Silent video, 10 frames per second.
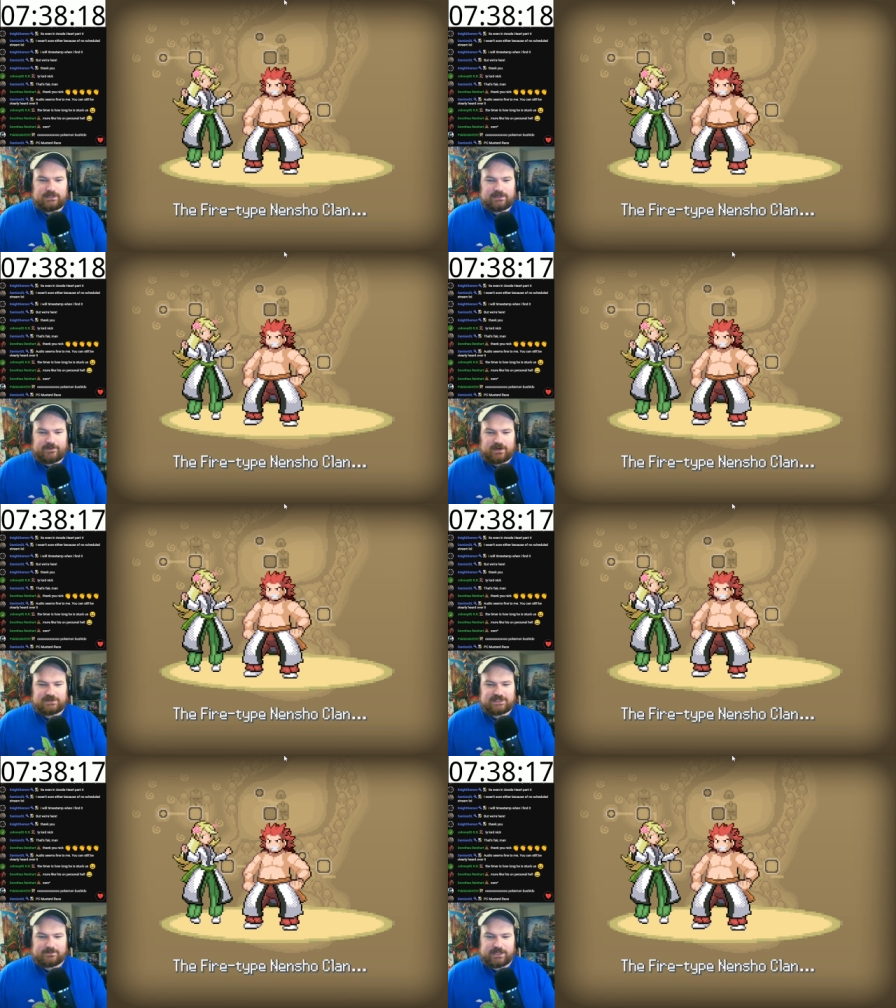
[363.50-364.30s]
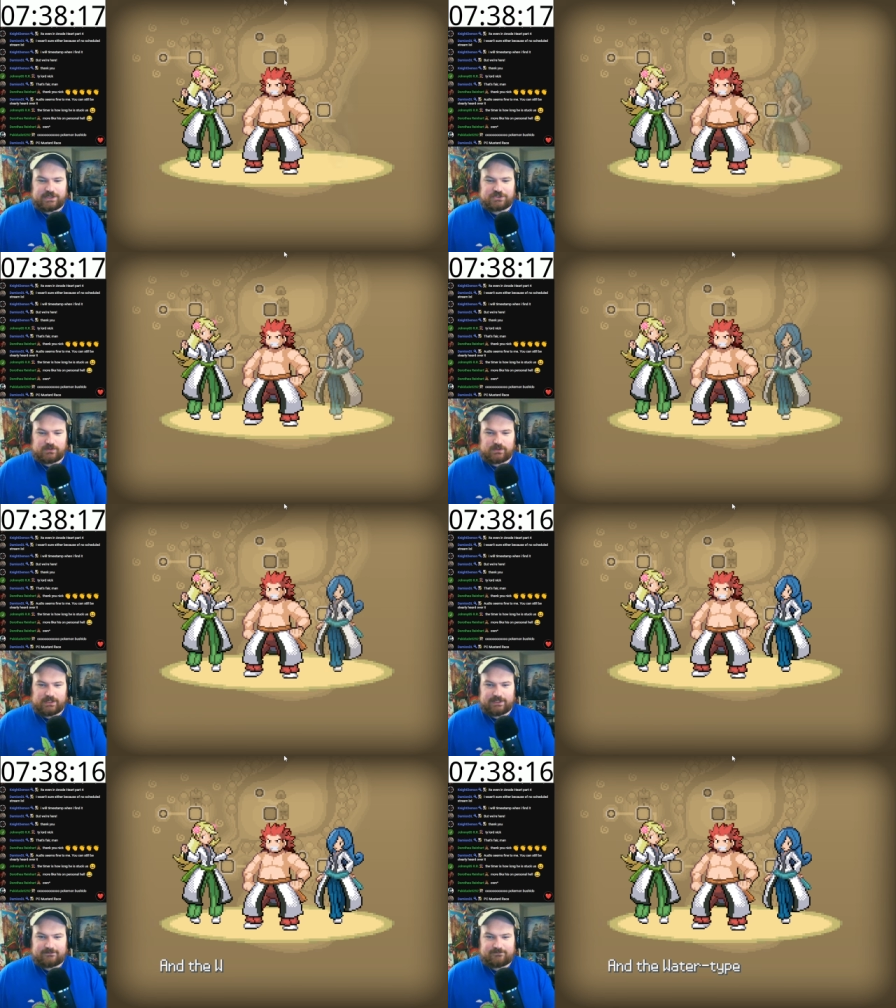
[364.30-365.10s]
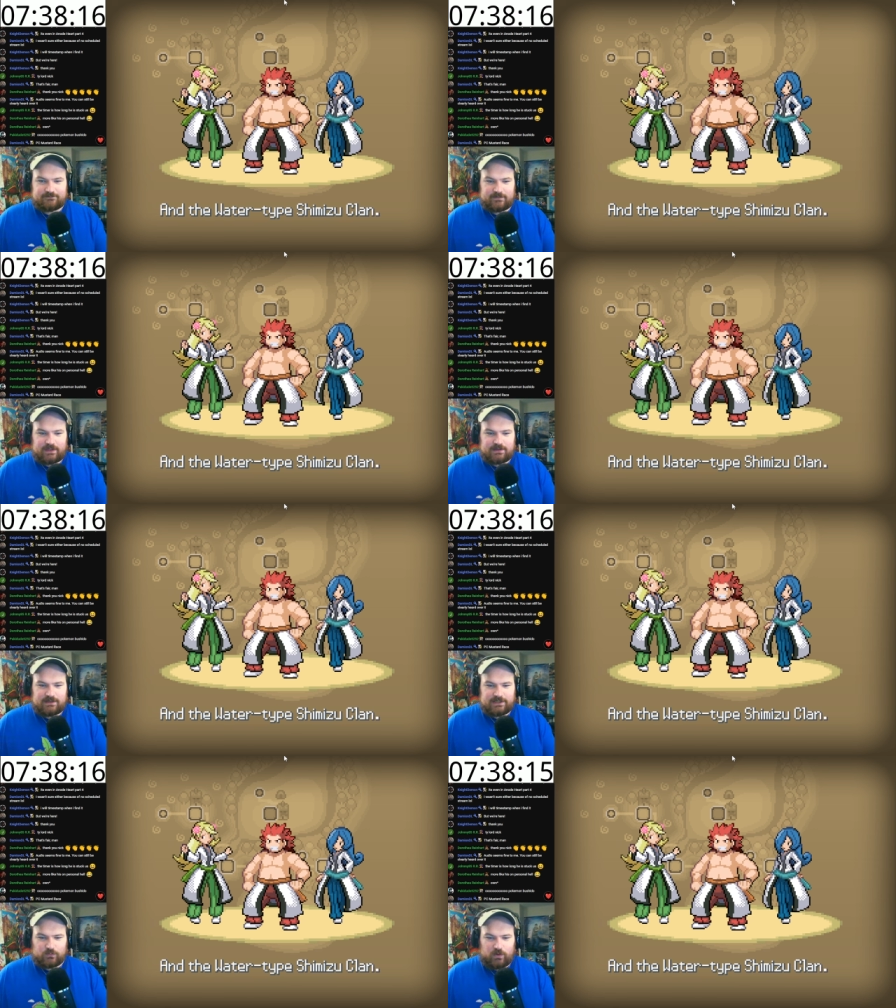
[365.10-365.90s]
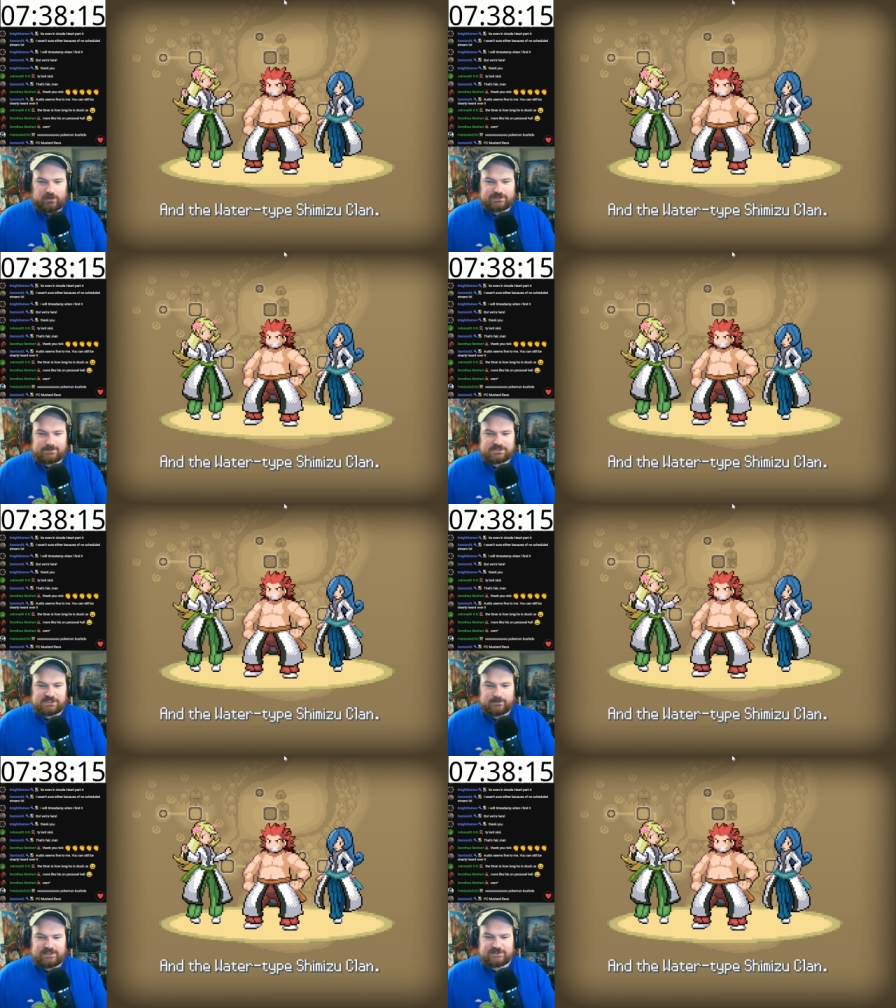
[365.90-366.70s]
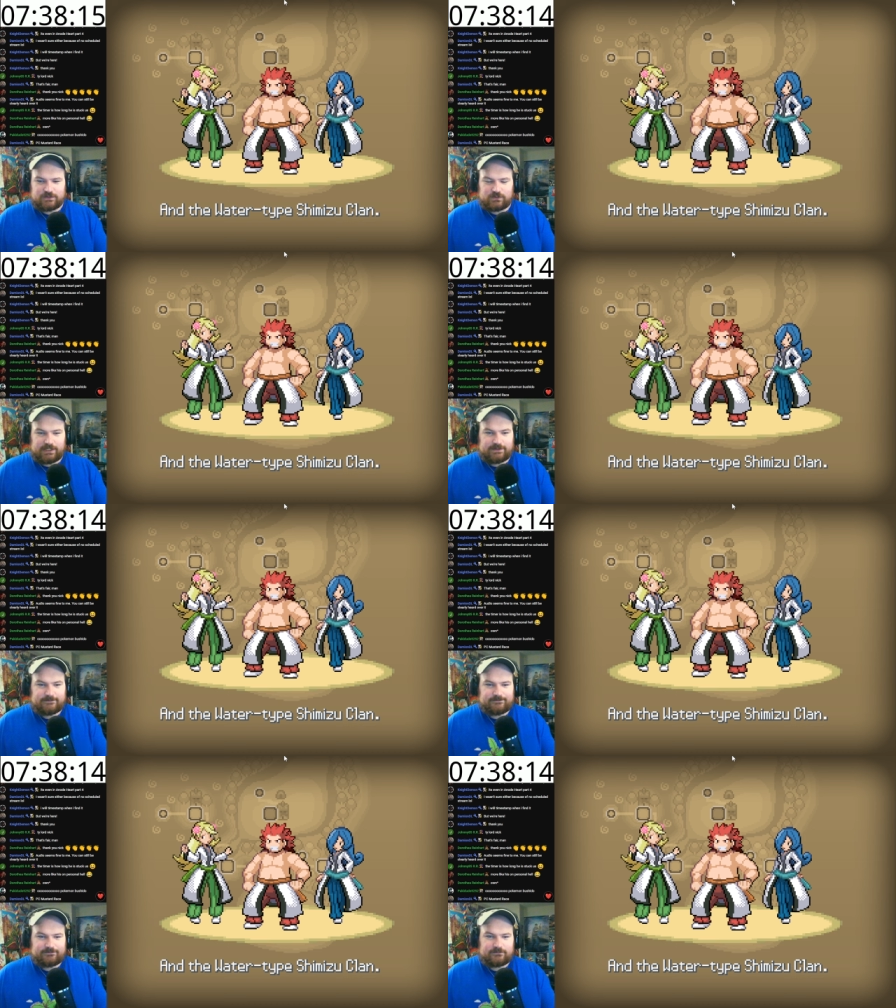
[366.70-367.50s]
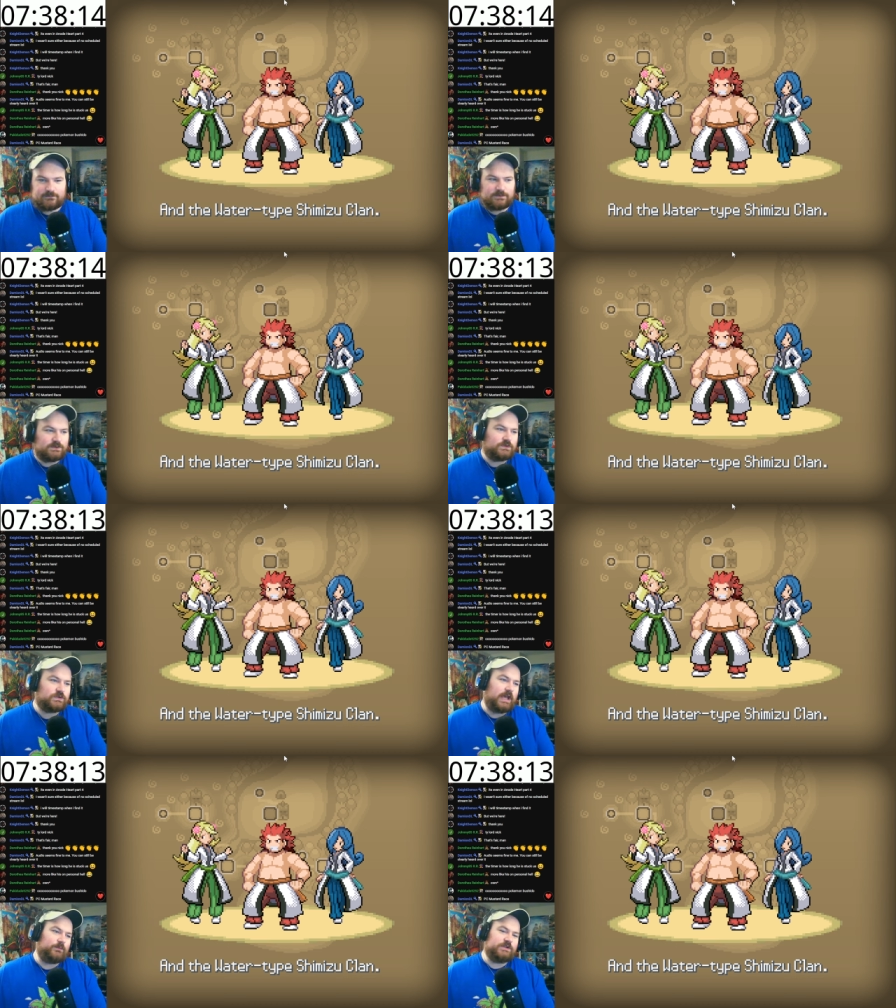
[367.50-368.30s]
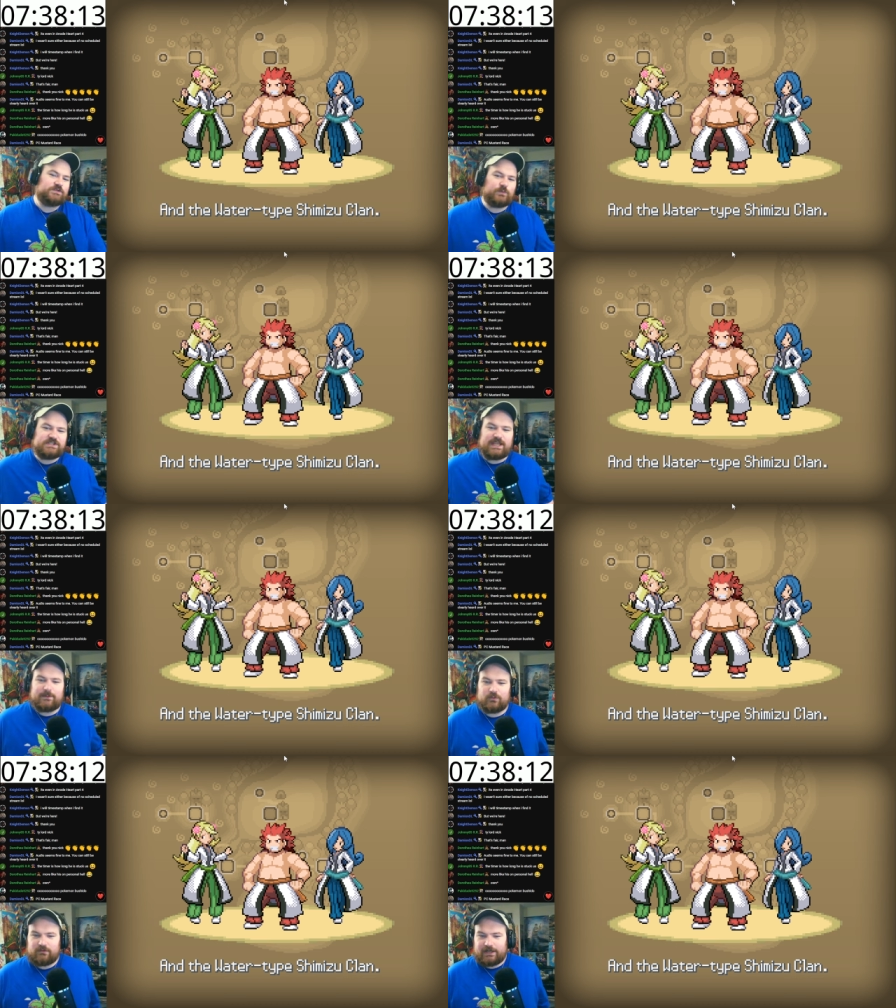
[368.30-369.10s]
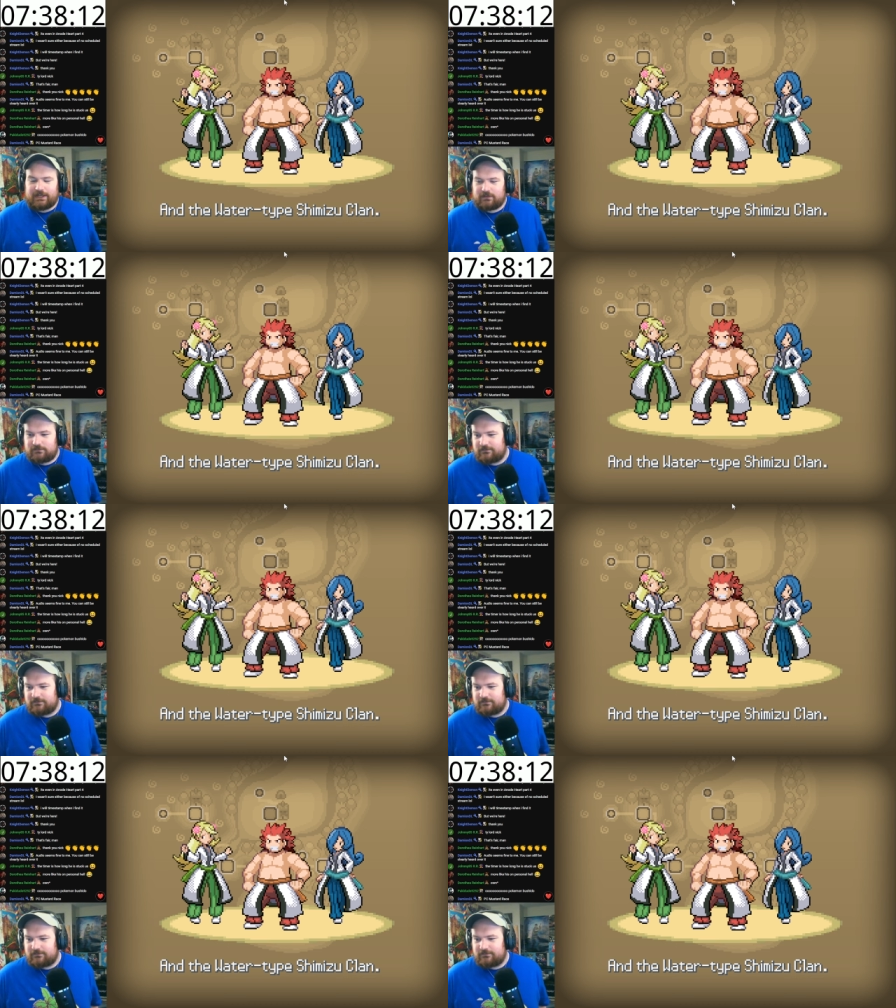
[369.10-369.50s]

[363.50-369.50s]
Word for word: Fire-type Nensho clan, and the Water-type Shimizu clan. Chat, which team are we right now?